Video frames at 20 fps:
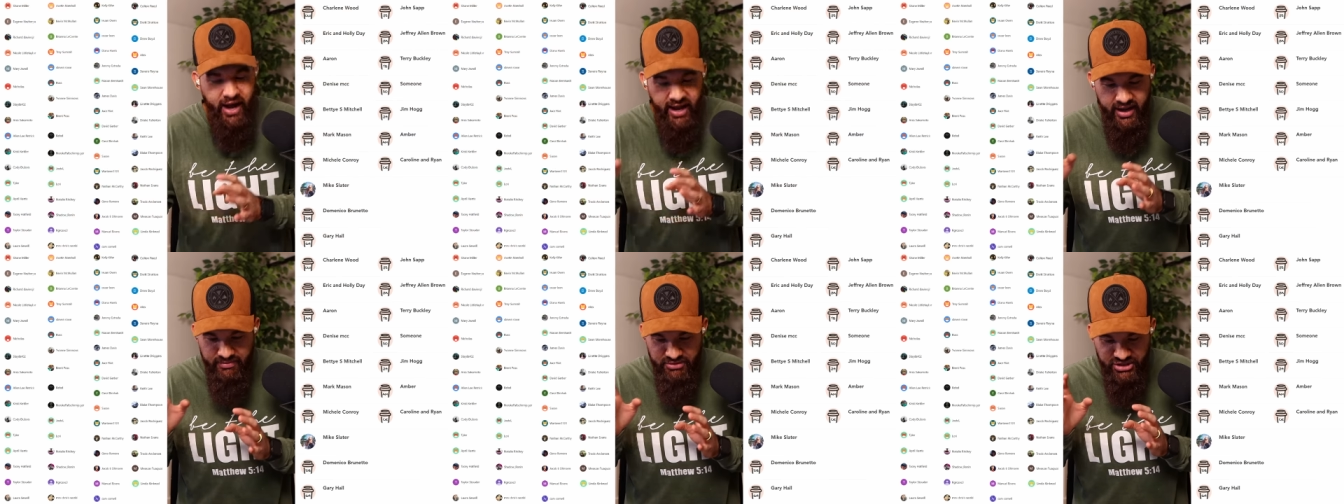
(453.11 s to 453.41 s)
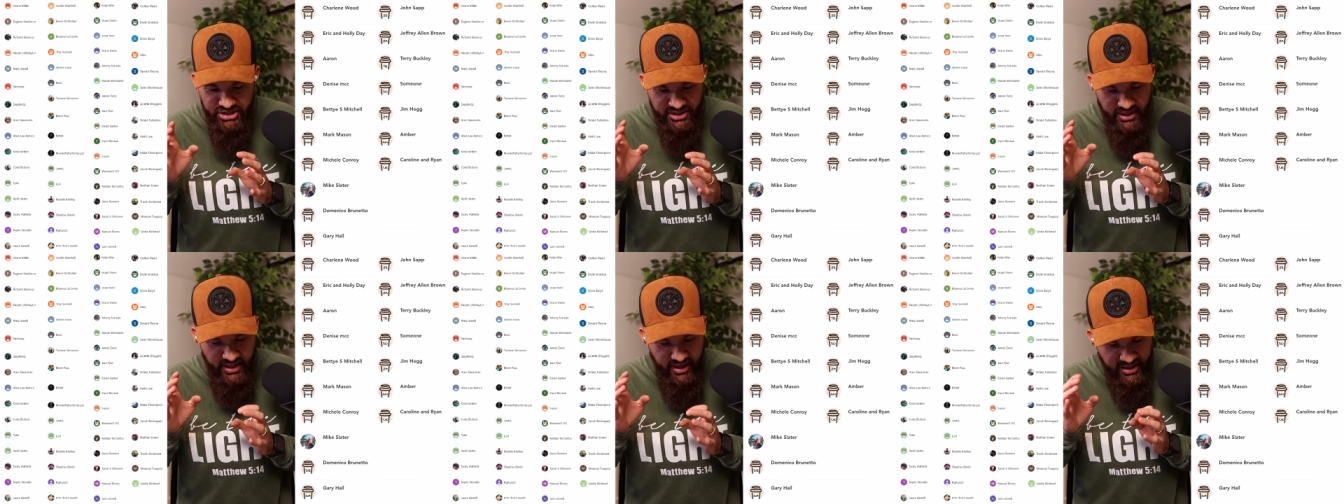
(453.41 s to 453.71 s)
I am
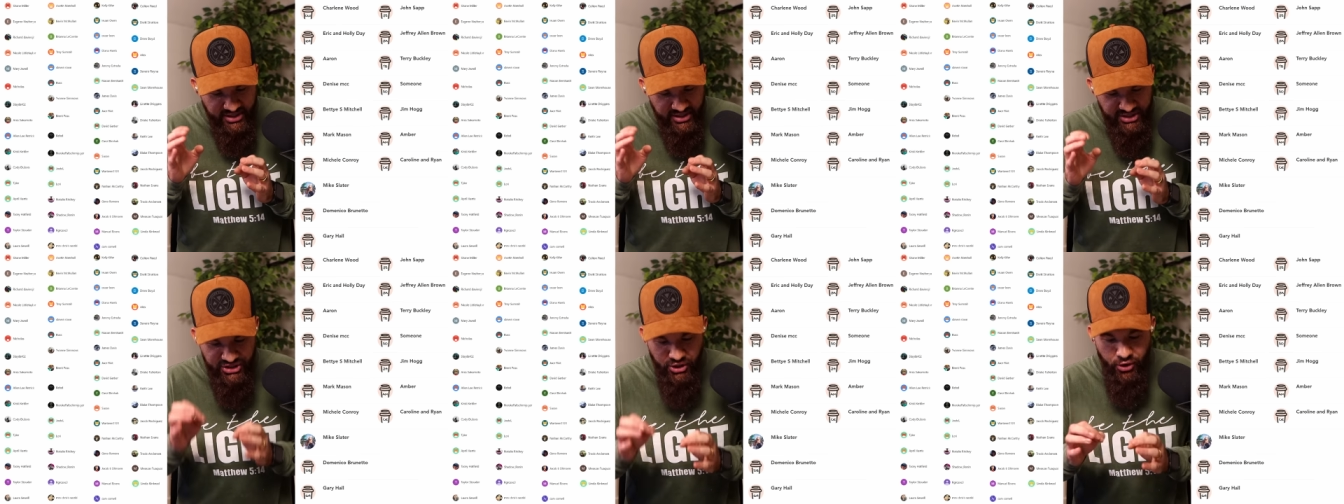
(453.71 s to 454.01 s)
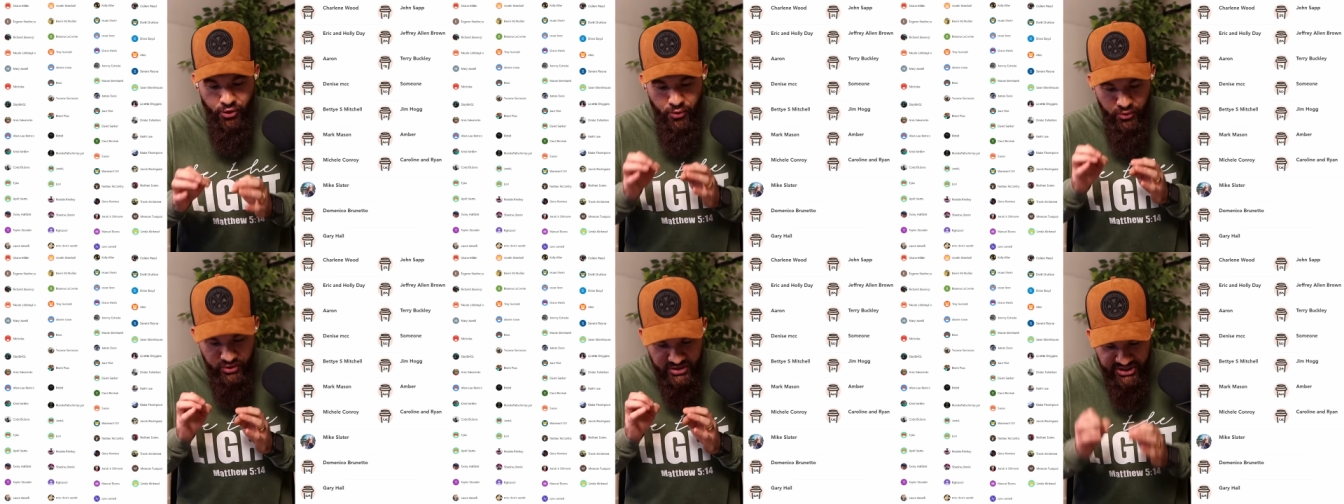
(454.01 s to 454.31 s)
just
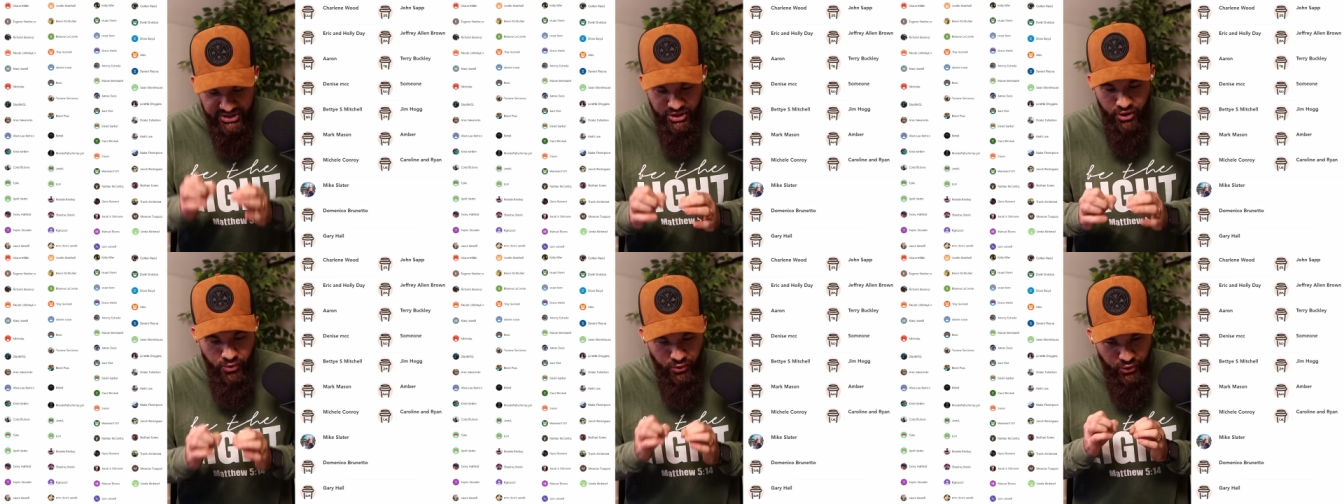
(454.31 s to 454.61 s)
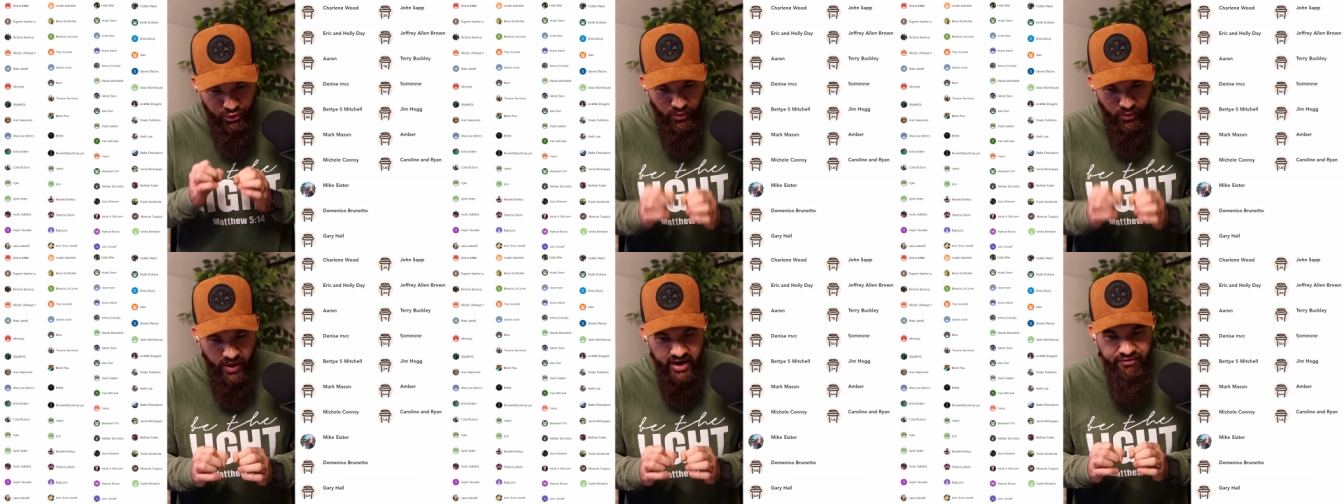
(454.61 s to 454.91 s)
so,
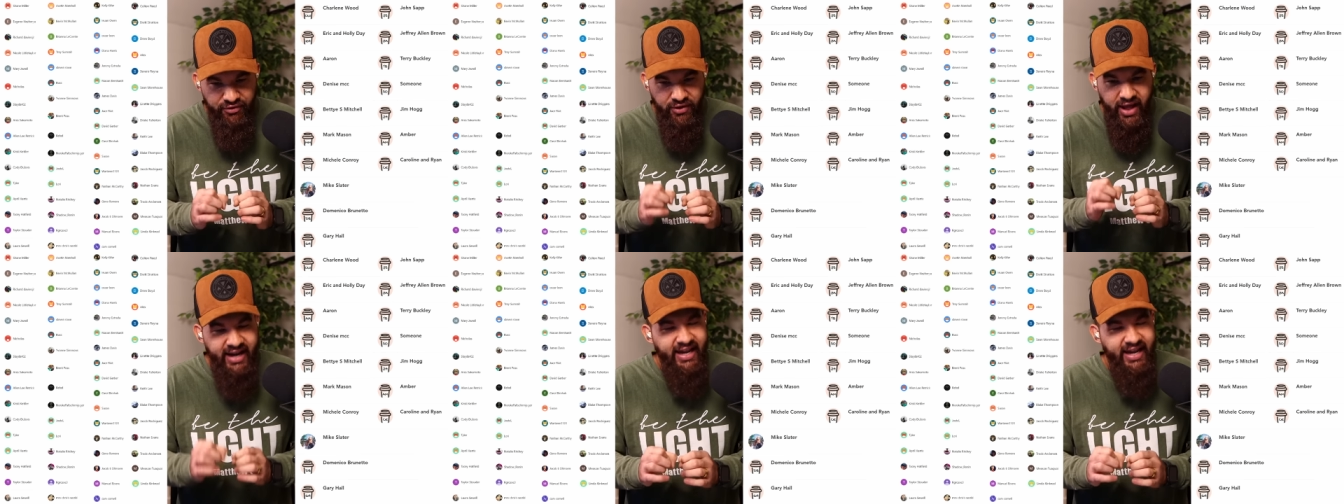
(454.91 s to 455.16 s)
so grateful.